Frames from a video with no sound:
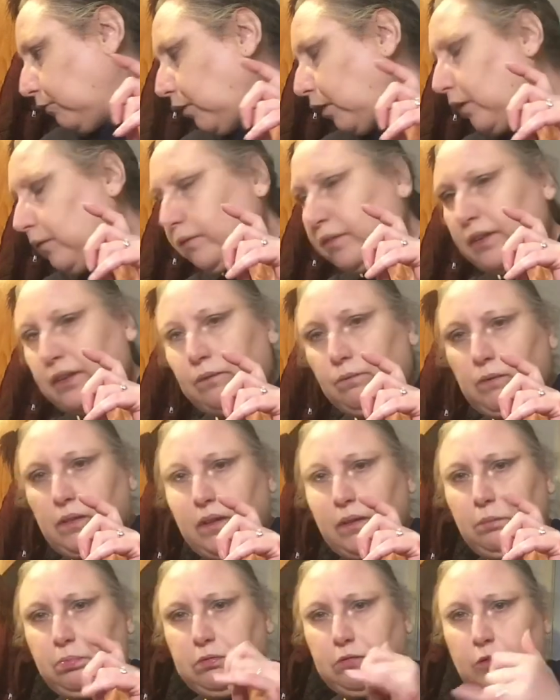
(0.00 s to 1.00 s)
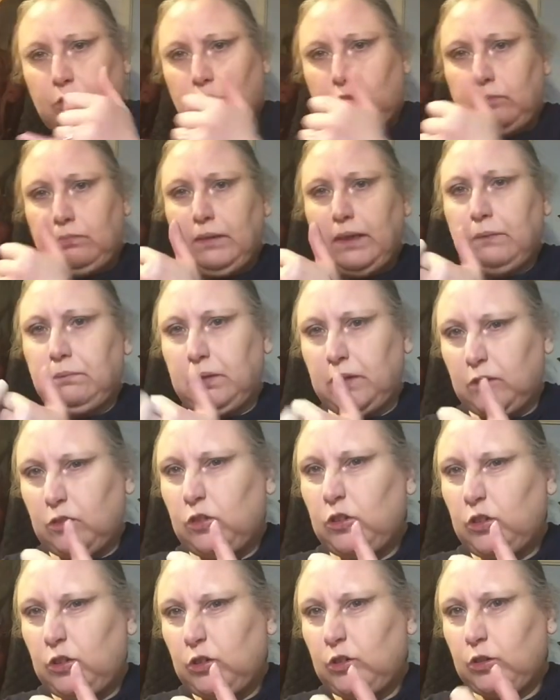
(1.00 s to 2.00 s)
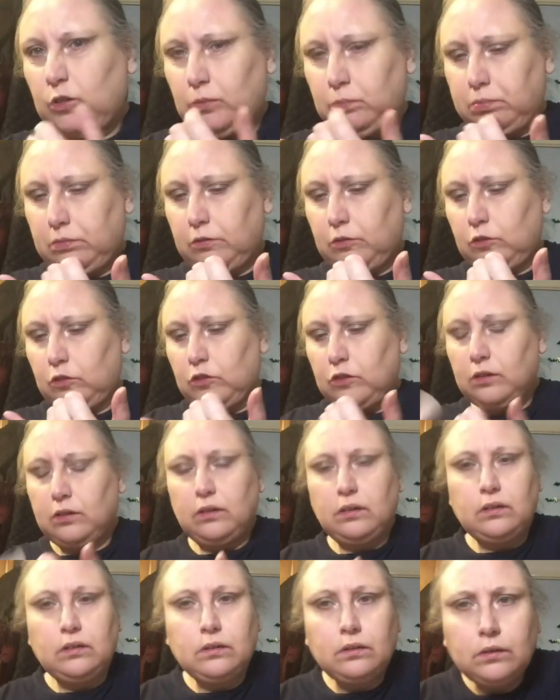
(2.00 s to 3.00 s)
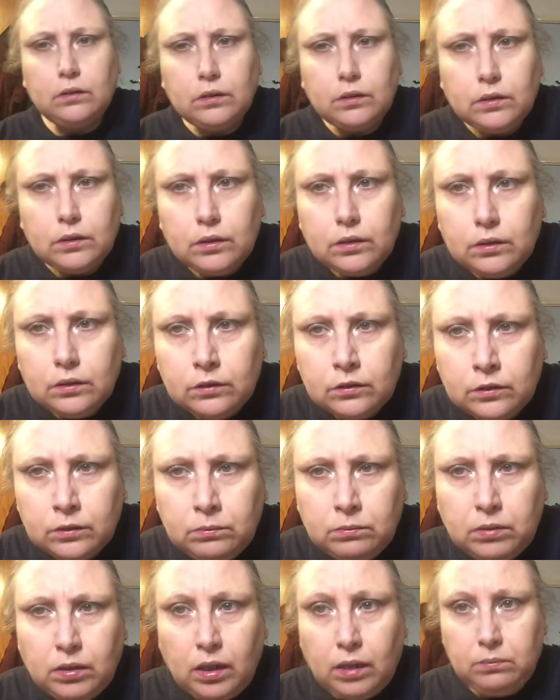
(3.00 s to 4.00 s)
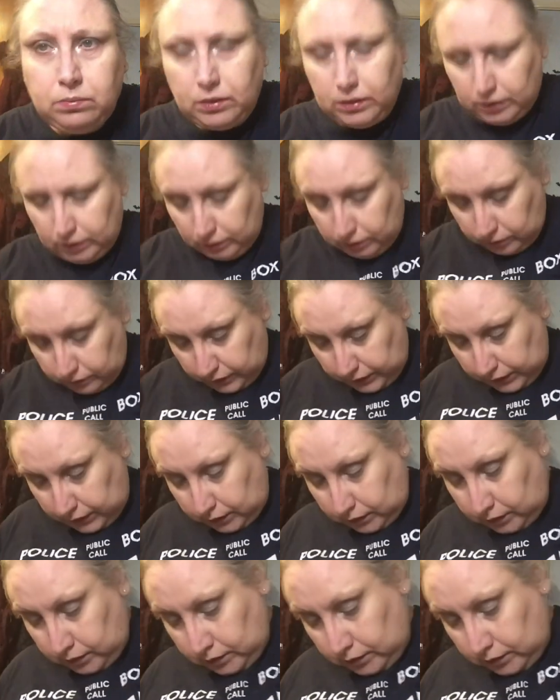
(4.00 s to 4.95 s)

rather than a brush. Maybe I should have done brush. Sometimes I use finger.